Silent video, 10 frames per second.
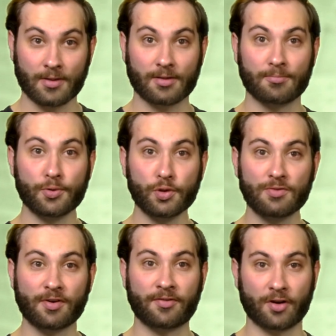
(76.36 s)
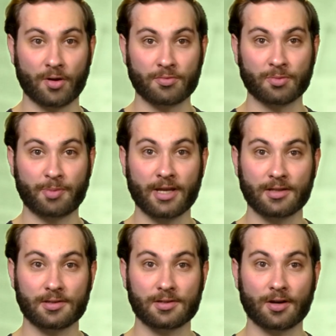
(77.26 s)
The mood of a verb
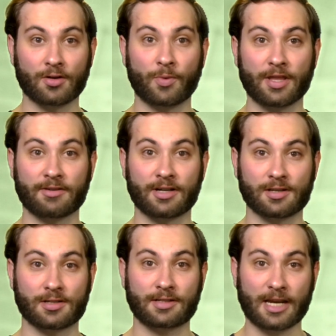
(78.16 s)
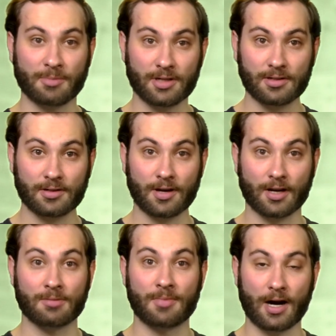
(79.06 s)
depends on whether it is a statement, a
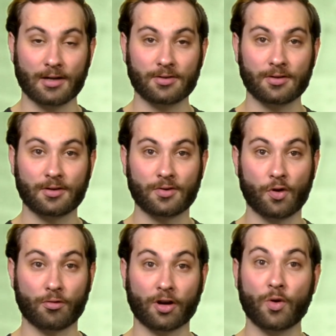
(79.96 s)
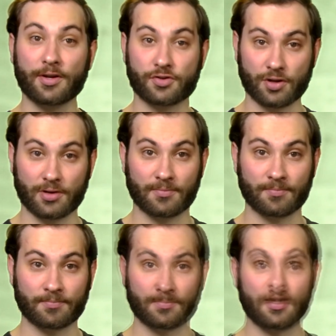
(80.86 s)
command, or a question.
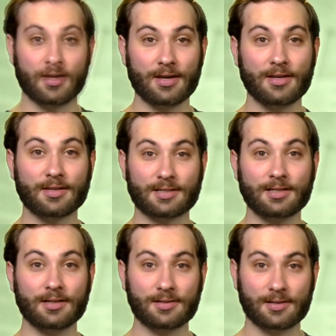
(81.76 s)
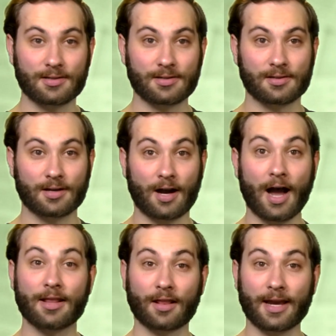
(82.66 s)
In the sentences,
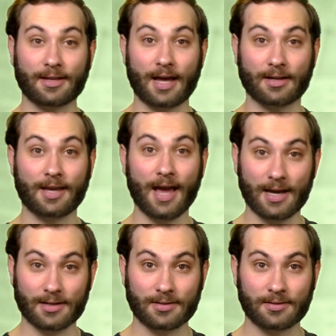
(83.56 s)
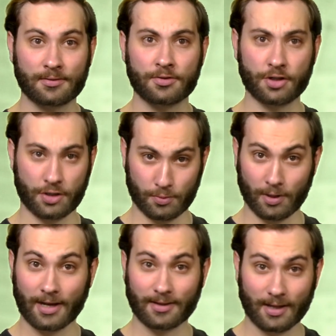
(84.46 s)
I like that cat, do you
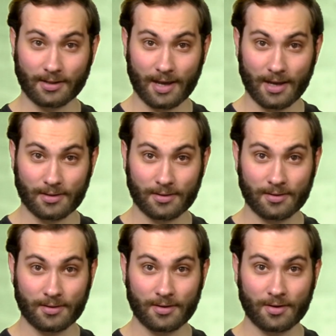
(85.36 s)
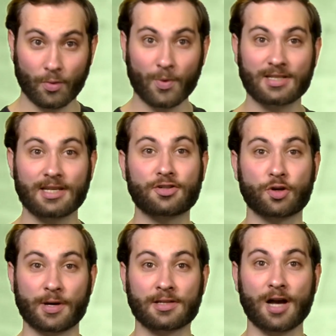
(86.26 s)
like that cat? We see
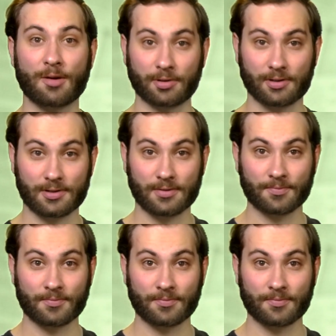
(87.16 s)
two examples.